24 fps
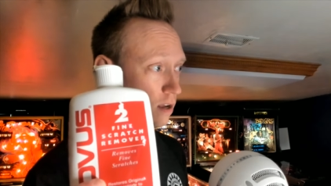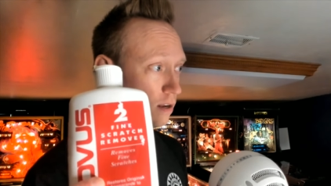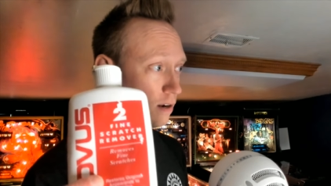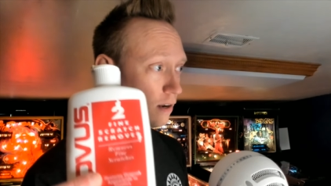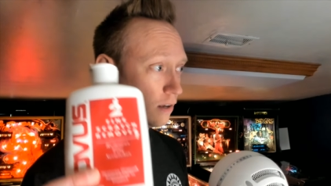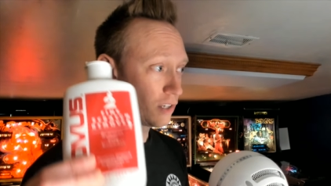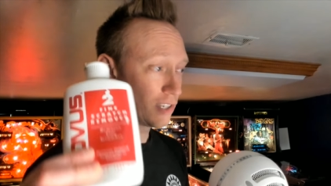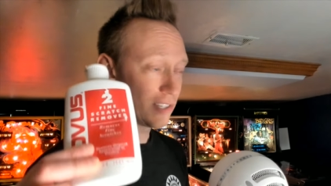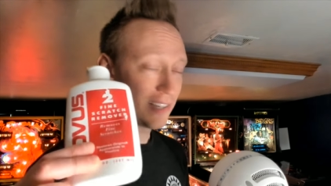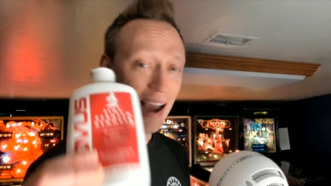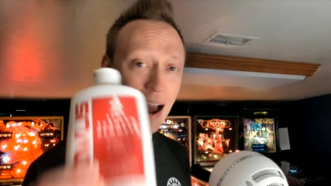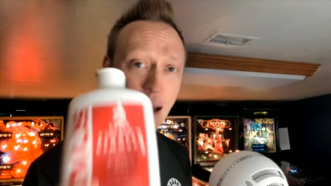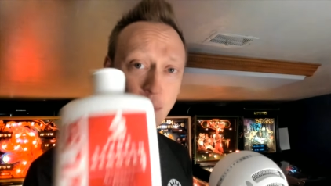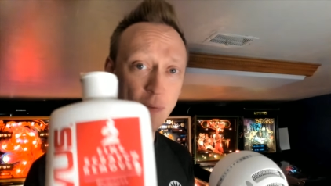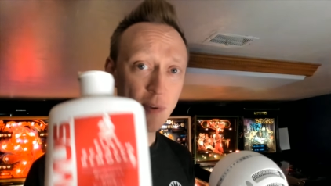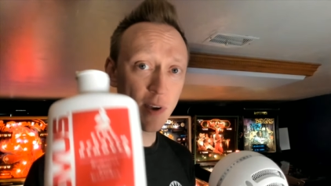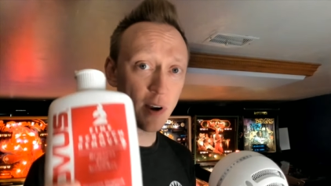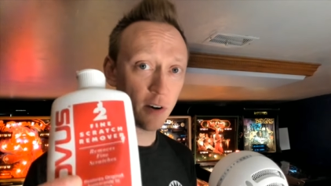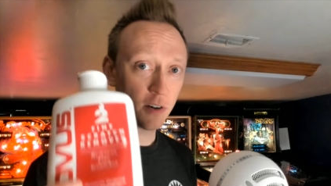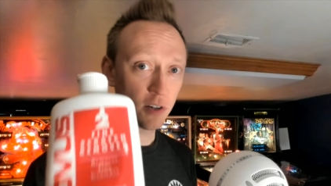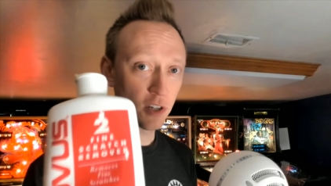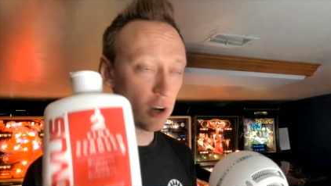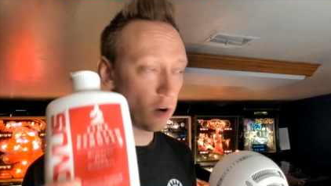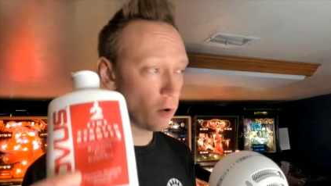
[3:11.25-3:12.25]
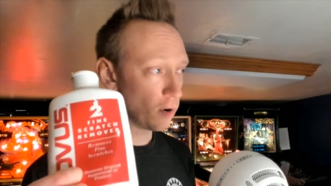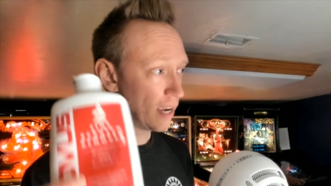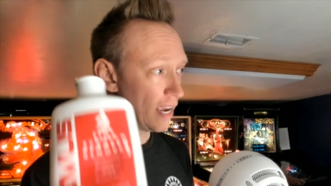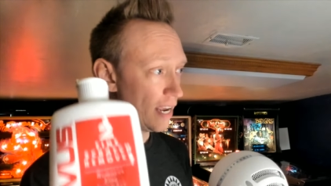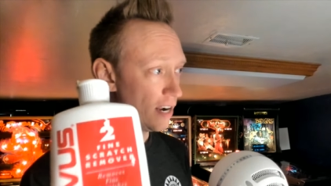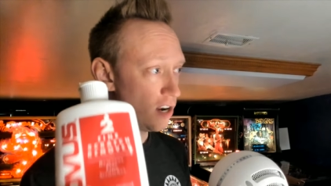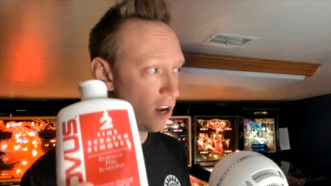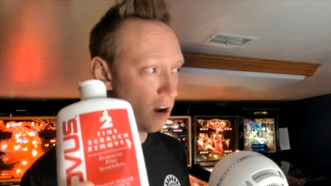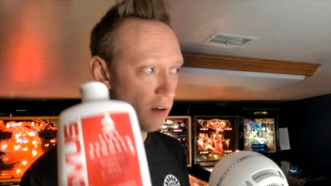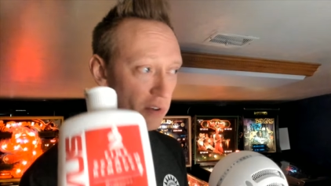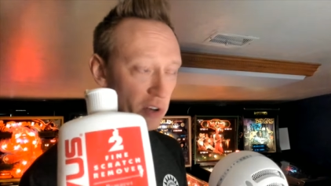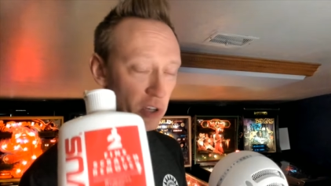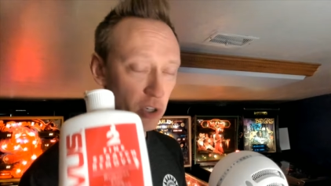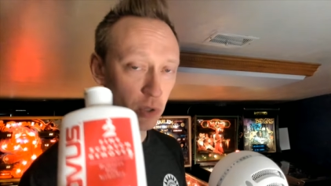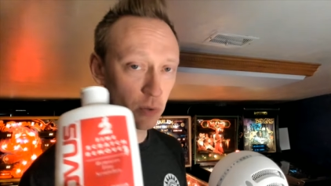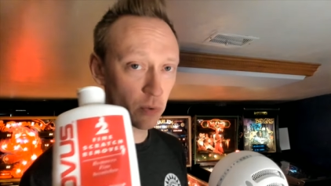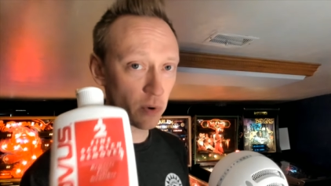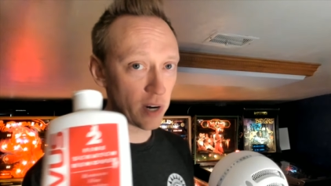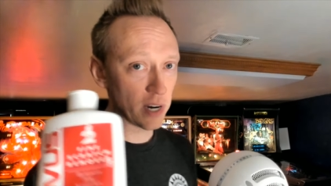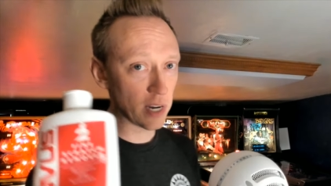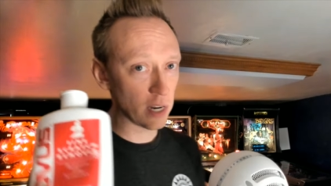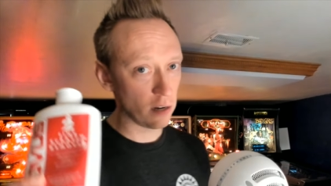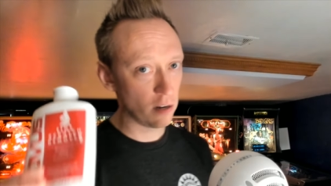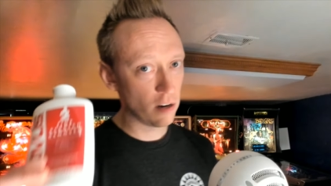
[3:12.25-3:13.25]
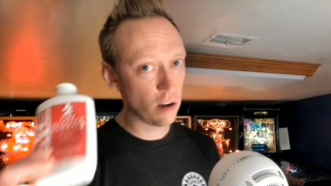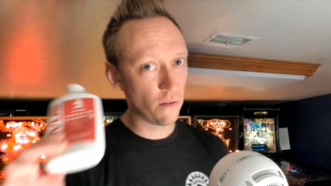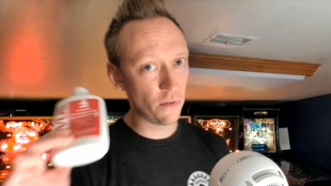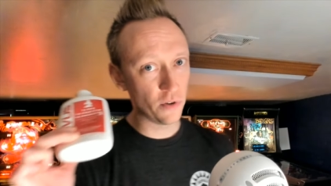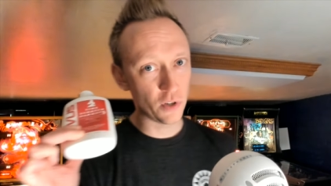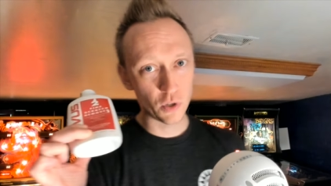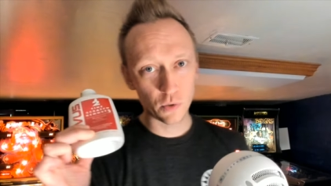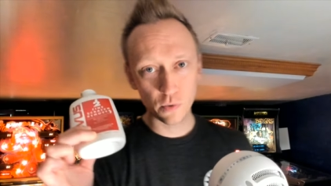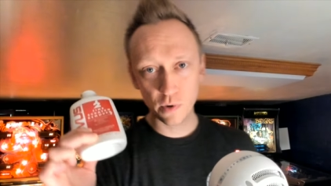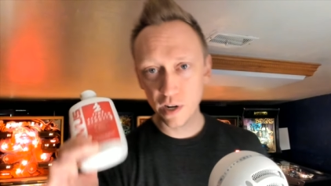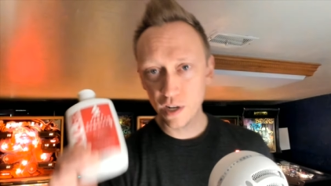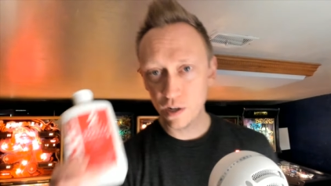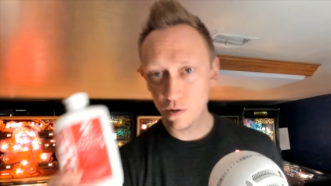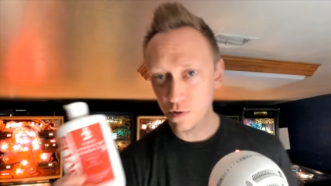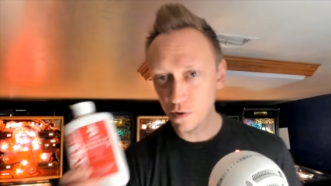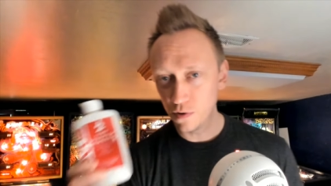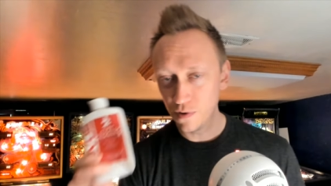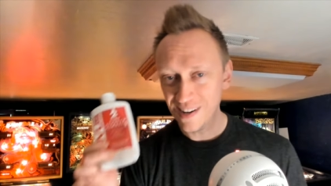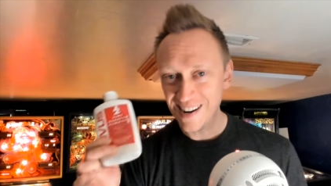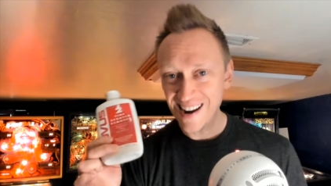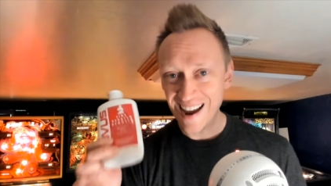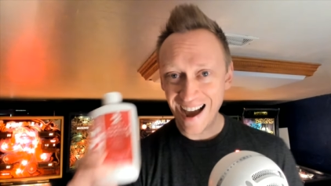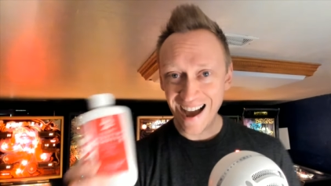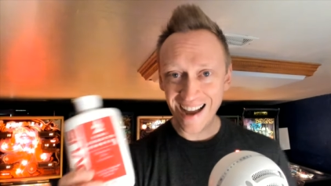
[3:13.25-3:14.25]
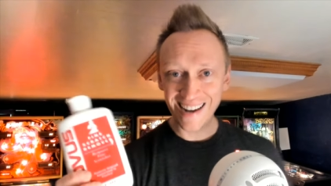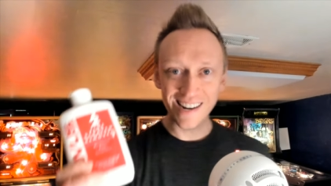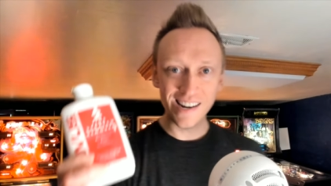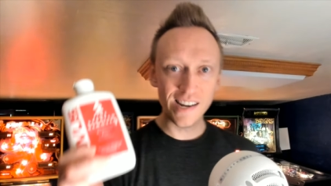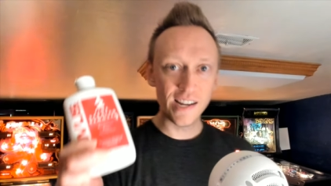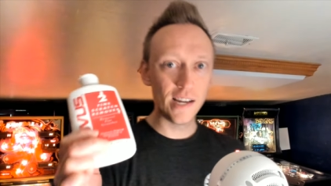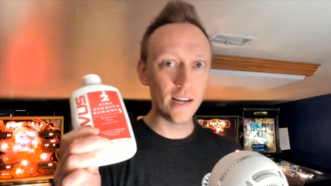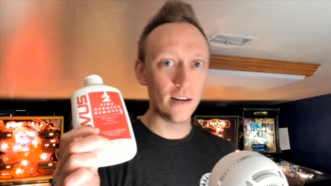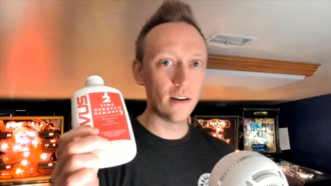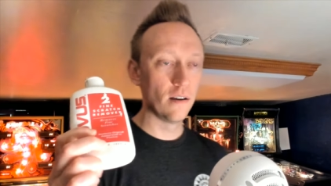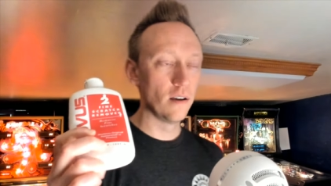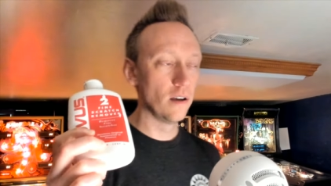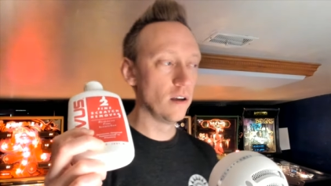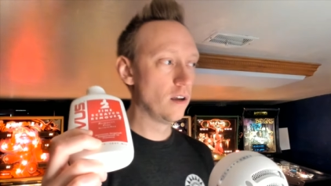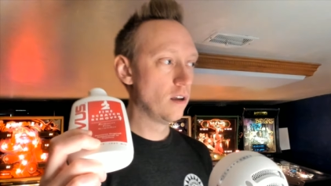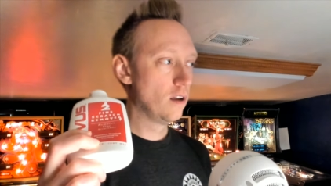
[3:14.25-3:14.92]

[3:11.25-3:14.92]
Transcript: Now stop there. Don't get Novus 3. Novus 3 you do not need.